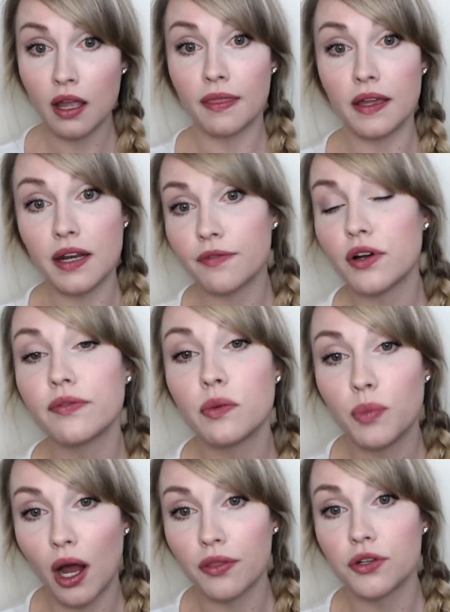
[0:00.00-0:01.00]
They never even
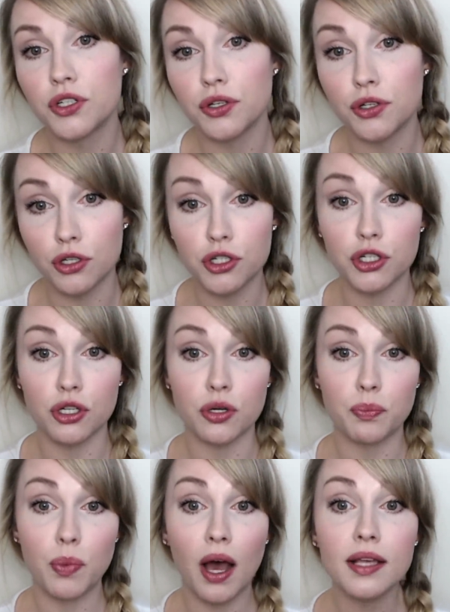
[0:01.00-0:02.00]
bothered to
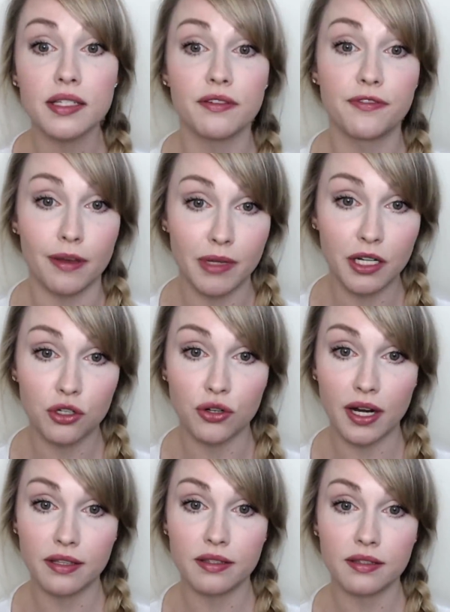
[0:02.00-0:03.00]
nurture positive feminine
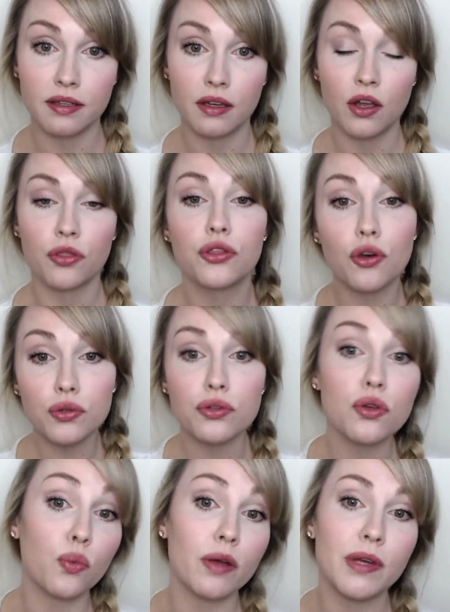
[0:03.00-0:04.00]
traits. Those are
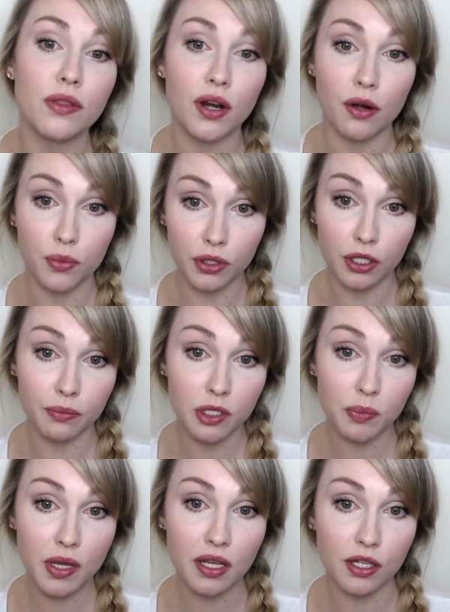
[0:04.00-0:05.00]
the women that I really am
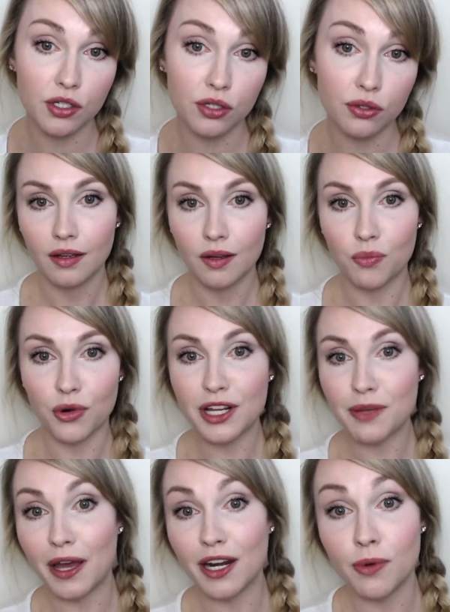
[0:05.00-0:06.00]
speaking to. Brittany
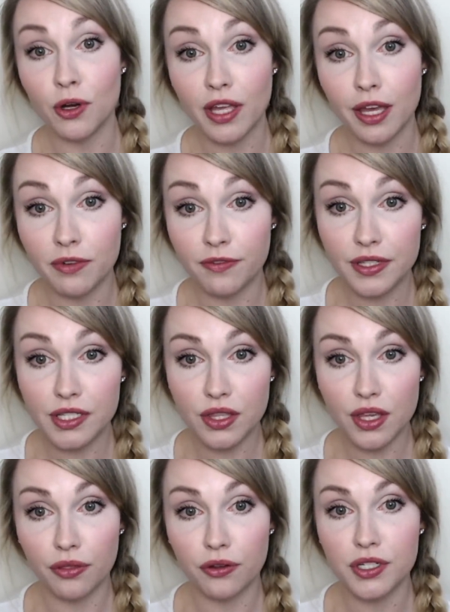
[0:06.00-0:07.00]
Pettibone came to visit
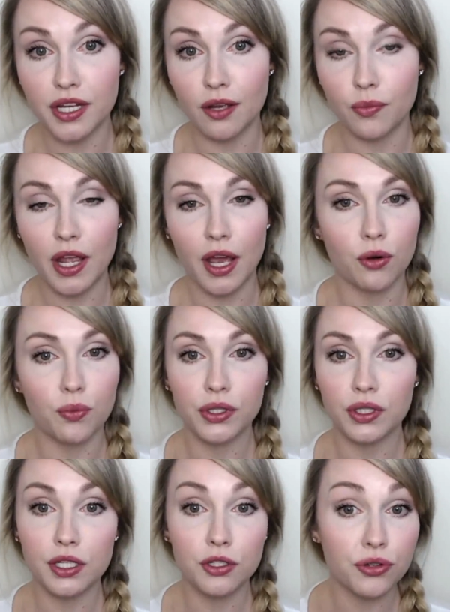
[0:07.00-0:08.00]
the other day, and we had a
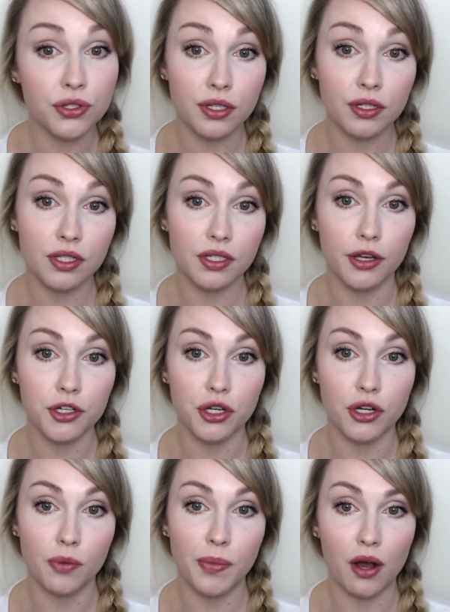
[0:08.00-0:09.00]
really interesting
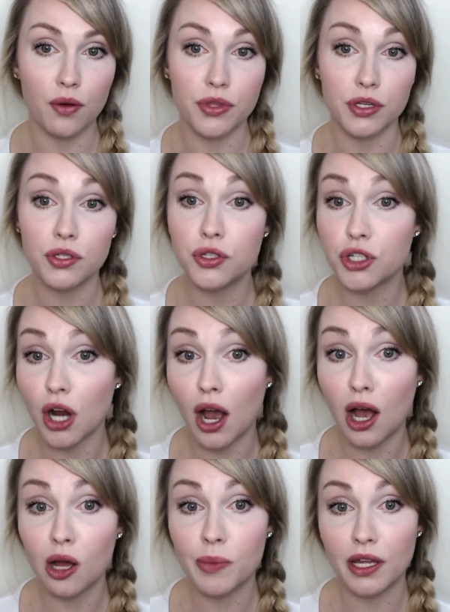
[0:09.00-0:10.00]
discussion about this
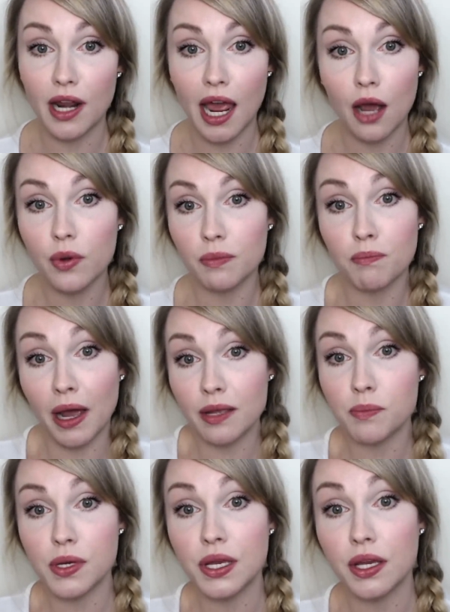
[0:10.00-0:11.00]
job and how it might
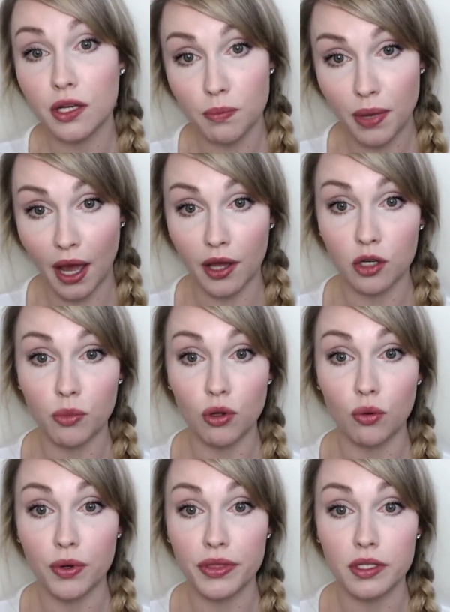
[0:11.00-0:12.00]
be incompatible
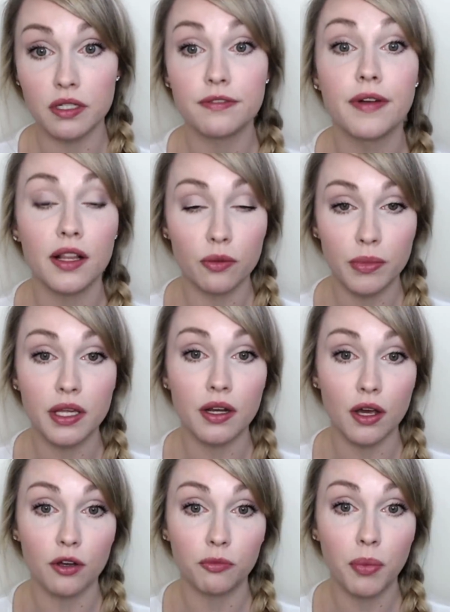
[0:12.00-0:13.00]
with the development
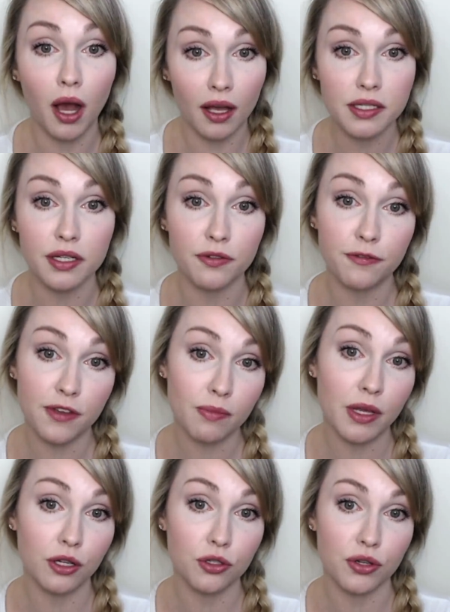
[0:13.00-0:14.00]
of positive
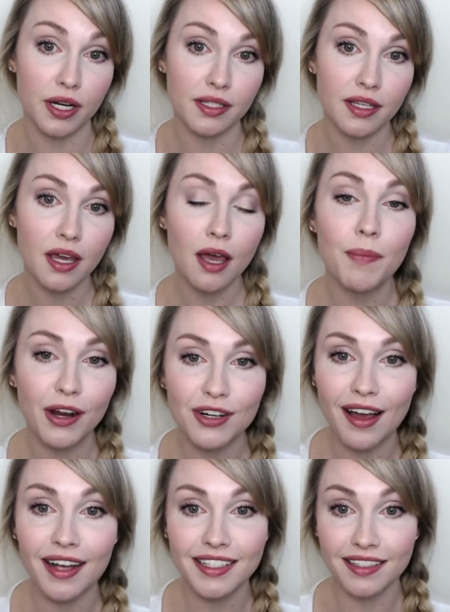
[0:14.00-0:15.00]
female traits,
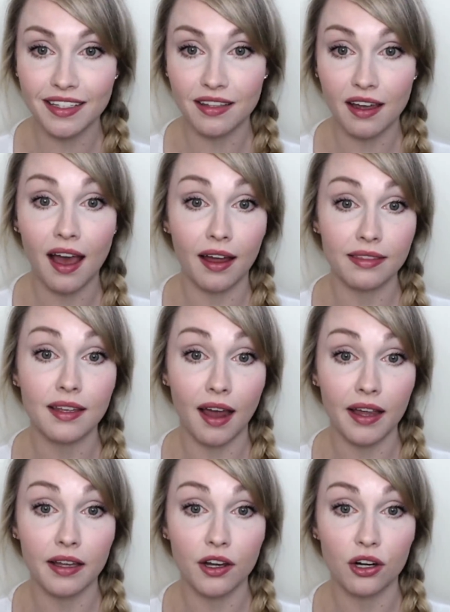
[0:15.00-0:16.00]
paradoxically the kind that
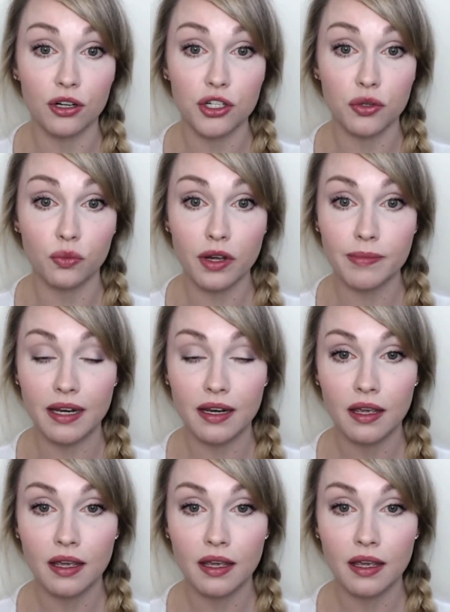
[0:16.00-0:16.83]
I encourage in women.